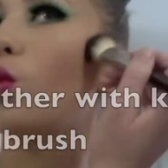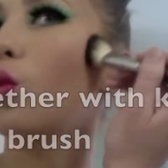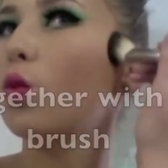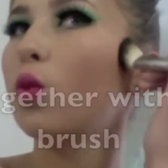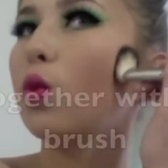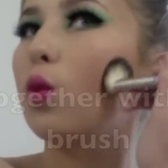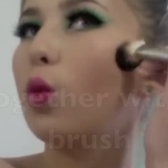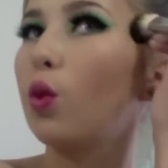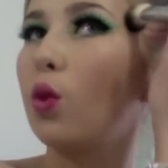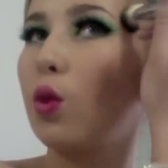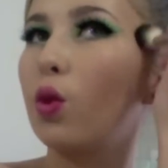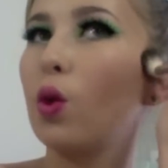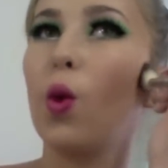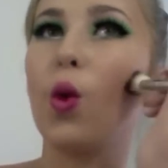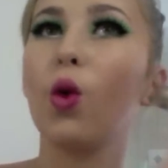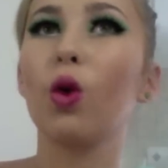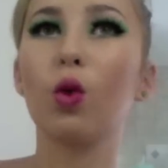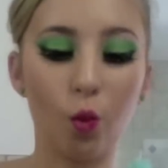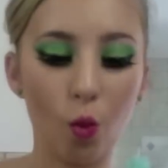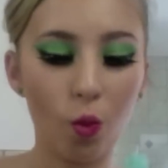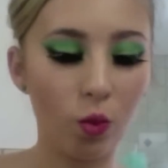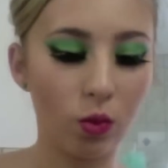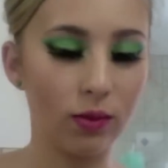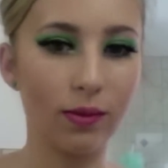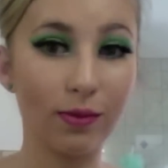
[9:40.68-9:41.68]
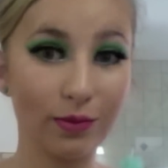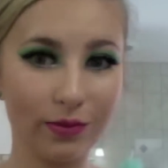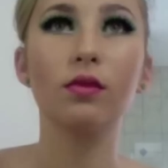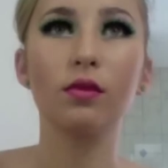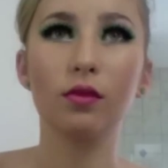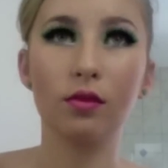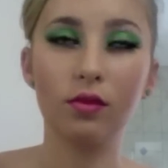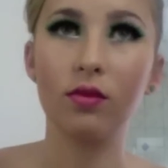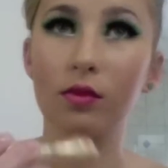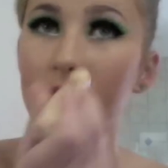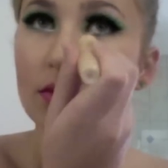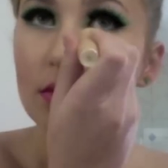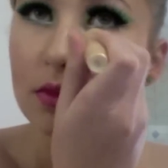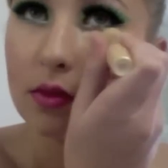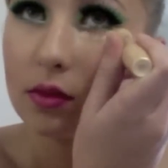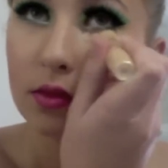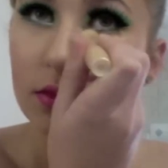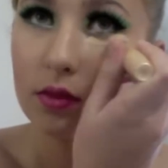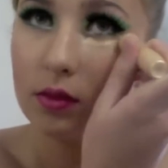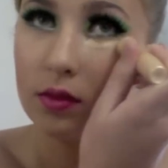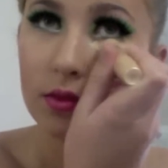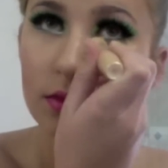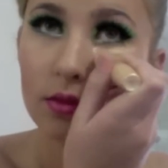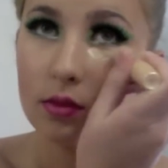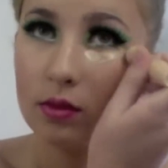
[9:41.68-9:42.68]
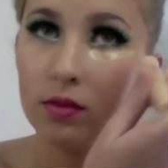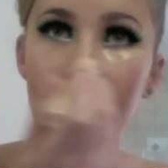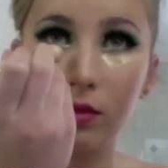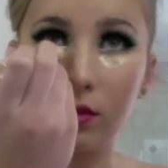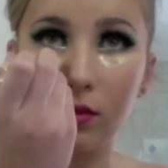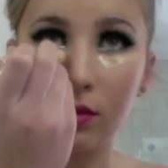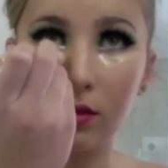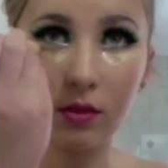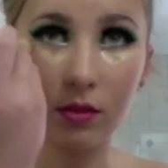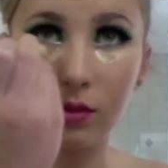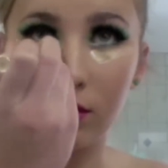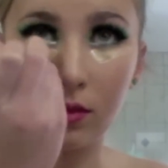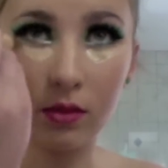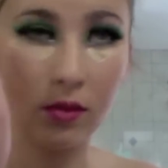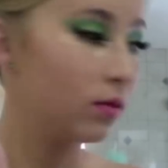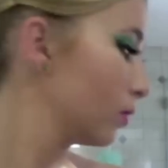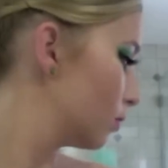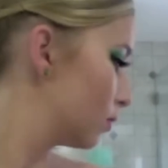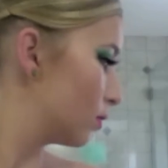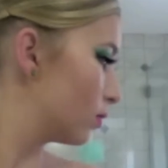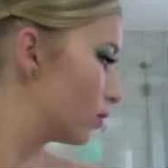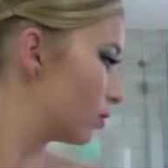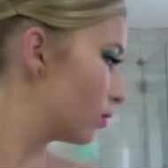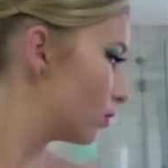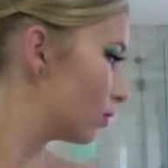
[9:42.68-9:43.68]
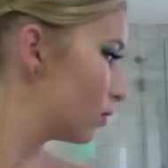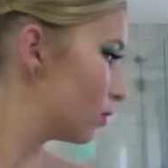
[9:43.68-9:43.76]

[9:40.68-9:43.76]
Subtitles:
you look not only sun-kissed, but very skinny and contoured and